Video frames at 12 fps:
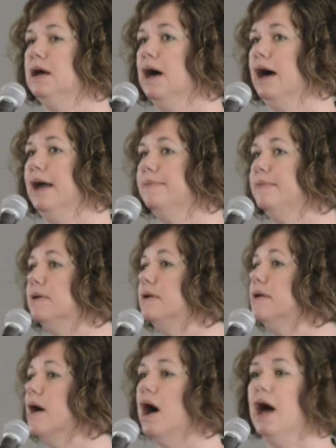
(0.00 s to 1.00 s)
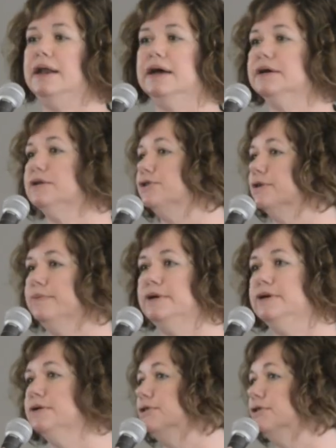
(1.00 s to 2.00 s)
I'm not a
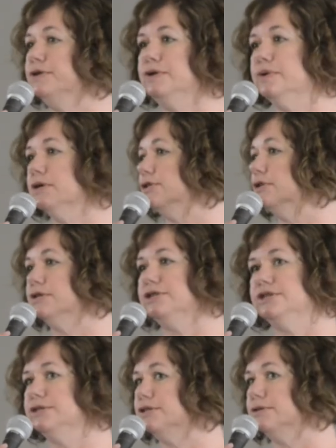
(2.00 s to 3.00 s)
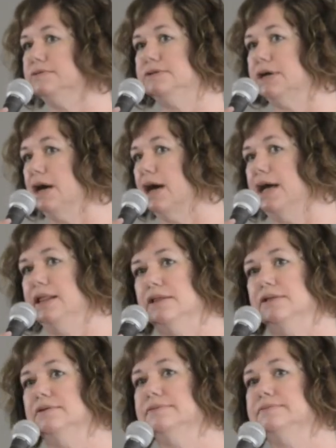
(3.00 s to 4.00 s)
contributor to your church's tithe.
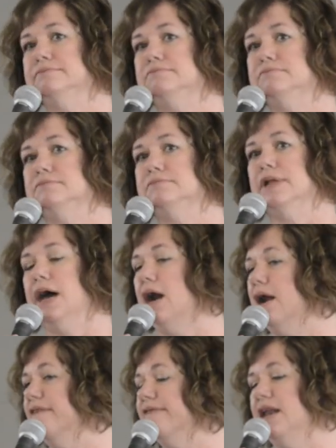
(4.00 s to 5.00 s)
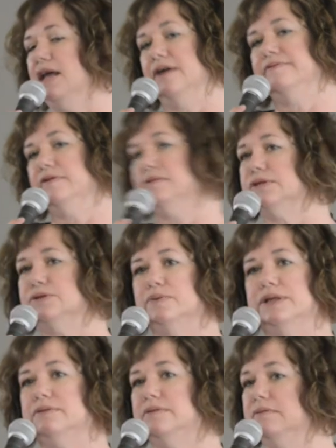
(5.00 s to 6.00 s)
I don't have any influence
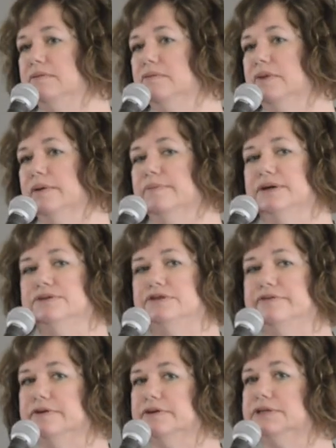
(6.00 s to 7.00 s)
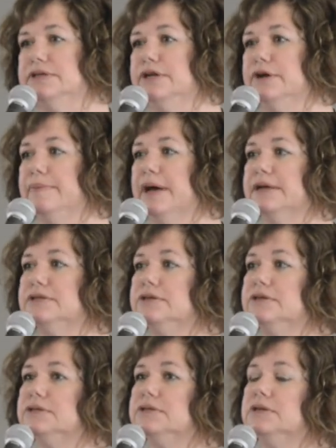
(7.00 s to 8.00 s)
with, well, most of your senior
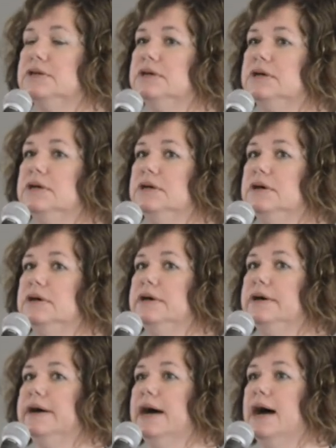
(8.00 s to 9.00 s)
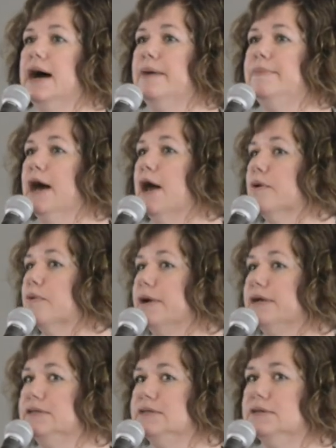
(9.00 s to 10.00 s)
pastors. I'm not a
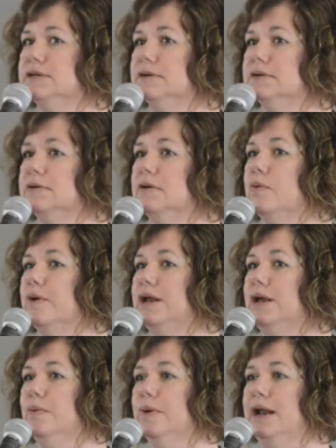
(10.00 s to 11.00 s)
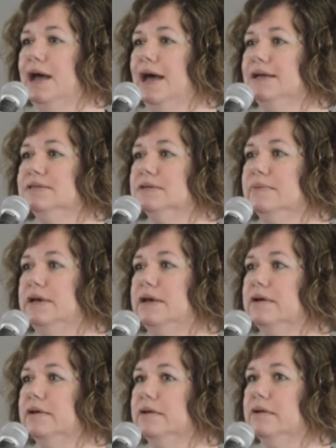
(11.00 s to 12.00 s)
risk. What do you want to ask me?
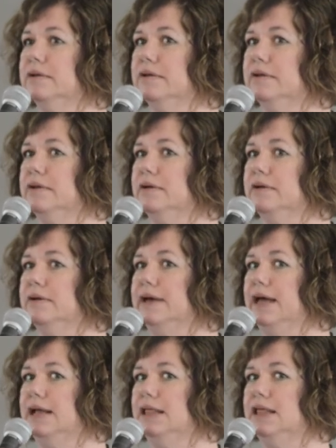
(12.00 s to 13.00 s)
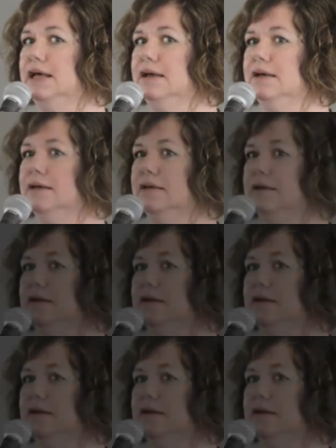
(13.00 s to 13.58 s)
Anything? Anything?